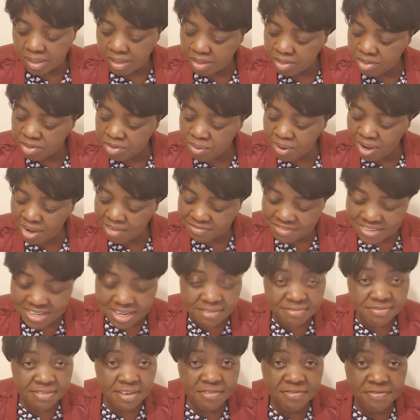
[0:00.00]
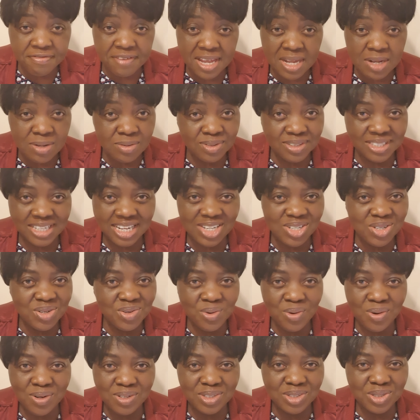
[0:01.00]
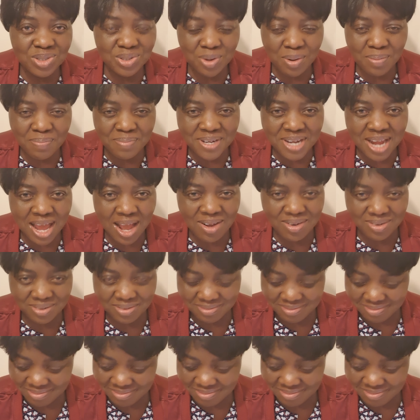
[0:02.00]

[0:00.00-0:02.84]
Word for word: You have never failed and you won't stop now.